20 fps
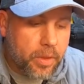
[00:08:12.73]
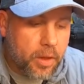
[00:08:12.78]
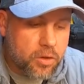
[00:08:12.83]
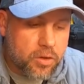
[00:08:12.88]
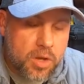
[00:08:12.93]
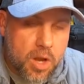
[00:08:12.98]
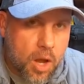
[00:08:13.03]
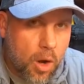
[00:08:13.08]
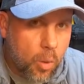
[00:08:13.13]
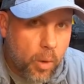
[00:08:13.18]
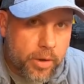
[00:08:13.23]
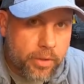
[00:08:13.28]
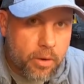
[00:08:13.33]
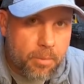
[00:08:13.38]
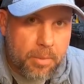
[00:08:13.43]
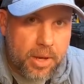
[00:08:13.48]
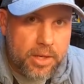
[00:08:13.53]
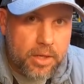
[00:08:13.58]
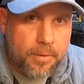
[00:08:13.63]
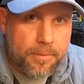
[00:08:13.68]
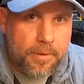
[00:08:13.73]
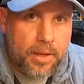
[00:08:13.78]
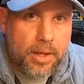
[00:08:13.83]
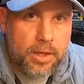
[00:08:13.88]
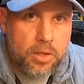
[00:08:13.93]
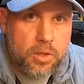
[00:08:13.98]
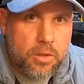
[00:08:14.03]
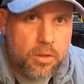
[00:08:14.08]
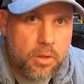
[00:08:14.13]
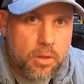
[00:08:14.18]
There's no other
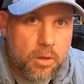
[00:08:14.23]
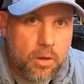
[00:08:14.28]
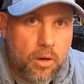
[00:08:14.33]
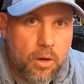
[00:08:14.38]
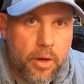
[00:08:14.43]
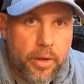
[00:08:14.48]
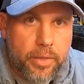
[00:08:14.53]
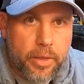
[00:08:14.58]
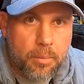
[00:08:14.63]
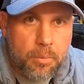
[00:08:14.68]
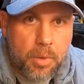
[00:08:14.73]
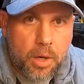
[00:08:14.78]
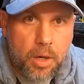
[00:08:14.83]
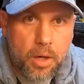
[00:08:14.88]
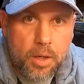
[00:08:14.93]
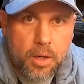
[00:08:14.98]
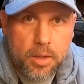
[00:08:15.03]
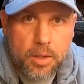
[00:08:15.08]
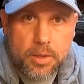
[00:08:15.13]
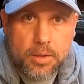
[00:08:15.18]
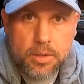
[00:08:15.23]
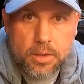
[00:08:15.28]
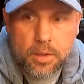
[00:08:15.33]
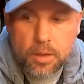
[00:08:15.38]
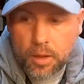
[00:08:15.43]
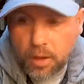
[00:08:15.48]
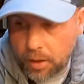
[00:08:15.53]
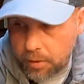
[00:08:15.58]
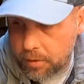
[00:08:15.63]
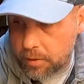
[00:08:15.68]
manufacturer on the market
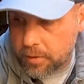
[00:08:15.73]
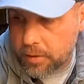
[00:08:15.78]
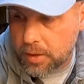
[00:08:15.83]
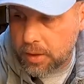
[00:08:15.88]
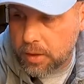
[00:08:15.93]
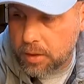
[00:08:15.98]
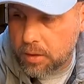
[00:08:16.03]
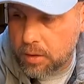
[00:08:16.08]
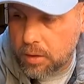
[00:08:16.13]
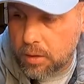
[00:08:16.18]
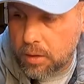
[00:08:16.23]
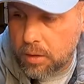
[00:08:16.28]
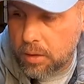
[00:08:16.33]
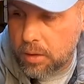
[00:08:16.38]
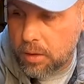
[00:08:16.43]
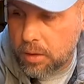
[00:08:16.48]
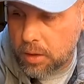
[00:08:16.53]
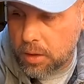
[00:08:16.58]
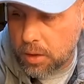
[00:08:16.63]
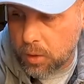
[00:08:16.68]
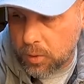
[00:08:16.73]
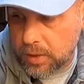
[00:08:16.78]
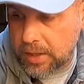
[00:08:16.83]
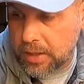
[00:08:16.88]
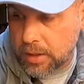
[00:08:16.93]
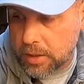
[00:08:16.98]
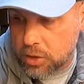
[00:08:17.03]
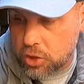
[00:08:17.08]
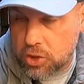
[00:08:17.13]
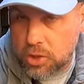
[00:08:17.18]
other than, you know,
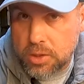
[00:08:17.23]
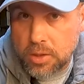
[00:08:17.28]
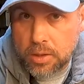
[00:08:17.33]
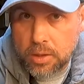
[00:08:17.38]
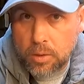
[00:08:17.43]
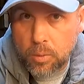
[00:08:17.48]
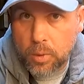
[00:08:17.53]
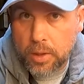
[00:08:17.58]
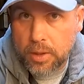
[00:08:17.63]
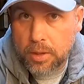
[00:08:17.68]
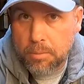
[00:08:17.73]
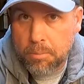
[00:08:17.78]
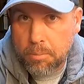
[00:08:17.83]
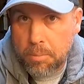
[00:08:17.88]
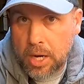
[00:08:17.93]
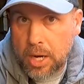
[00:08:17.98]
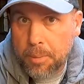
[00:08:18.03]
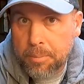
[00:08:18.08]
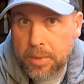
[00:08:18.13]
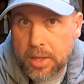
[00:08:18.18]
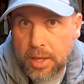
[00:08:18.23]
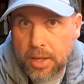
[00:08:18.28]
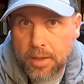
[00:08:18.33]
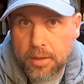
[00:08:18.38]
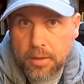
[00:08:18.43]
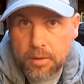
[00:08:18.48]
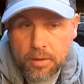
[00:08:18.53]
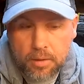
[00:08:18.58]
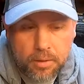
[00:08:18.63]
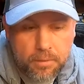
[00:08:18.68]
getting a genuine
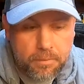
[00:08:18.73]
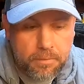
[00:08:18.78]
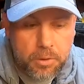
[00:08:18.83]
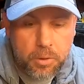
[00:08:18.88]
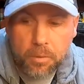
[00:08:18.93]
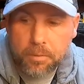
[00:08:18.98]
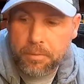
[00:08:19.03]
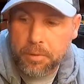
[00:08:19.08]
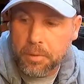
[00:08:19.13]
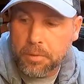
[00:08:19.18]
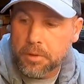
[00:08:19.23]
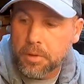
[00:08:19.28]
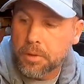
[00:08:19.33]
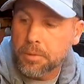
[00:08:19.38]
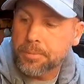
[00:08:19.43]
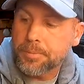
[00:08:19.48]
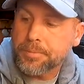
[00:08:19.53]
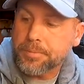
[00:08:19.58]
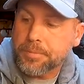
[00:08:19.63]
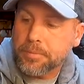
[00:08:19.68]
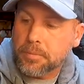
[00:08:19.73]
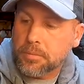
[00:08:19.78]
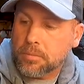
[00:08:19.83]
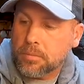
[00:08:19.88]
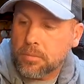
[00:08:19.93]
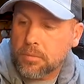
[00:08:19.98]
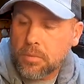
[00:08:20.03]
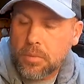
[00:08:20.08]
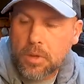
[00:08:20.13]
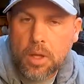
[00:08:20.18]
Bobcat fuel filter.
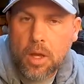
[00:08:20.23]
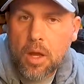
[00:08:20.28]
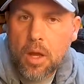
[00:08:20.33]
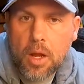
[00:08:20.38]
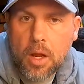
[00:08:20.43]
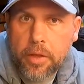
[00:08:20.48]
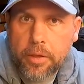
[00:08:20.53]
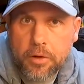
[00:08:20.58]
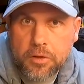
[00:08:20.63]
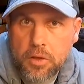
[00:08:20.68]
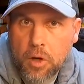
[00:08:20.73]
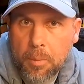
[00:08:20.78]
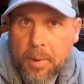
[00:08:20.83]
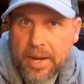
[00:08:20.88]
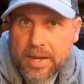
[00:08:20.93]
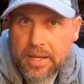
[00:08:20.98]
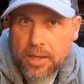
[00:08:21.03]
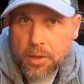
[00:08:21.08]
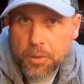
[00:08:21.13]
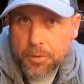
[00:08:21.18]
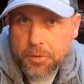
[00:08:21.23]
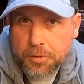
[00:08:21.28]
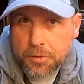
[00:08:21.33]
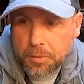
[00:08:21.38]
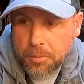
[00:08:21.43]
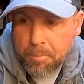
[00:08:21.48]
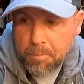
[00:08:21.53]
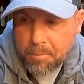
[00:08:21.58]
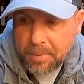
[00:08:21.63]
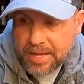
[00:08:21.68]
There's nobody
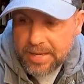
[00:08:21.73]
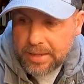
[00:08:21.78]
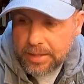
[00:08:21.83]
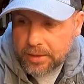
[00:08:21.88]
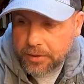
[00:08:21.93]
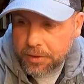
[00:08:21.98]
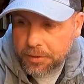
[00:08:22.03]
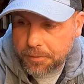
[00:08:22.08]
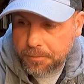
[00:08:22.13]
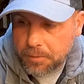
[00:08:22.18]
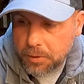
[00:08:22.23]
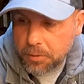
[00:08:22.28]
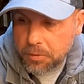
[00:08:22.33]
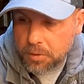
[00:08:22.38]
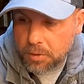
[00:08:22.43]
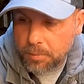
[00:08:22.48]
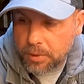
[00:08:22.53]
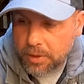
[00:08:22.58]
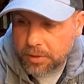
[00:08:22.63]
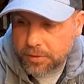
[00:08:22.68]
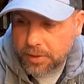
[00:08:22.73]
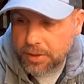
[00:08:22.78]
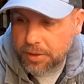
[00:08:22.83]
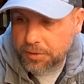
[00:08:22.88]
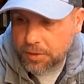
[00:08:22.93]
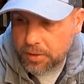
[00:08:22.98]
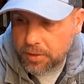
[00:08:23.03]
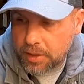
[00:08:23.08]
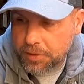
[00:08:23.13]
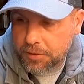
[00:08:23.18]
else making this filter because, like I
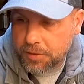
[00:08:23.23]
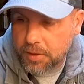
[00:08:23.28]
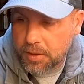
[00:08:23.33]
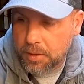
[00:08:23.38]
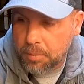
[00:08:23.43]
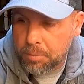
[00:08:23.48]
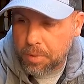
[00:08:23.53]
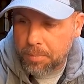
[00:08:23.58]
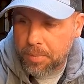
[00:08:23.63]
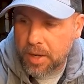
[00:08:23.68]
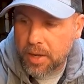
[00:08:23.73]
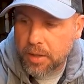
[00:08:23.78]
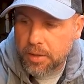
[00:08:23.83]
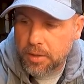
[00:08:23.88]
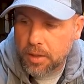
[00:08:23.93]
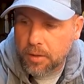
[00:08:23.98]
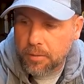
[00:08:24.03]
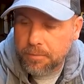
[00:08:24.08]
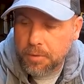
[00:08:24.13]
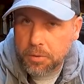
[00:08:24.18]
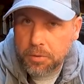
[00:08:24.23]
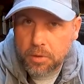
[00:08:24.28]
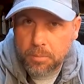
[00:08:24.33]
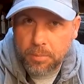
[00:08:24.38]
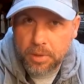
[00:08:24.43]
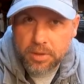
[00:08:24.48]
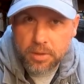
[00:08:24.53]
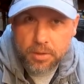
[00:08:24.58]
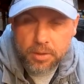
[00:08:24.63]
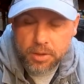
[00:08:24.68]
said, that's a proprietary filter
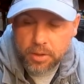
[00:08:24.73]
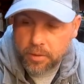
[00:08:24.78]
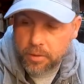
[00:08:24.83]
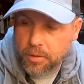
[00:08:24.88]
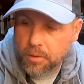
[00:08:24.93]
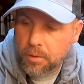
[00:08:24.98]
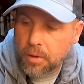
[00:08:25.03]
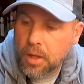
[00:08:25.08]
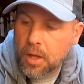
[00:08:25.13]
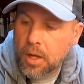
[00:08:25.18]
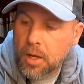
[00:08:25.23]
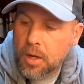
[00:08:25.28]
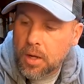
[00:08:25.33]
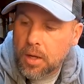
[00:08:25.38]
material